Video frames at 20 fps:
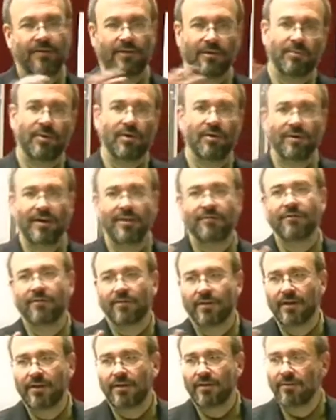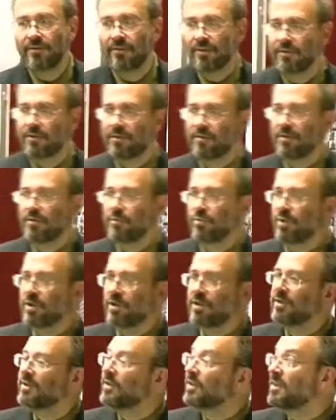They're the periphery, the third
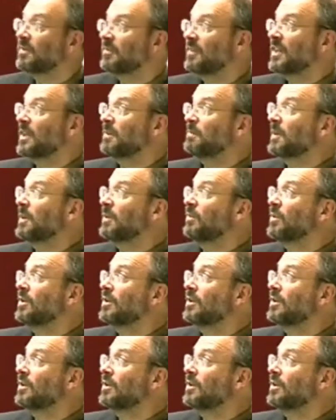world, the developing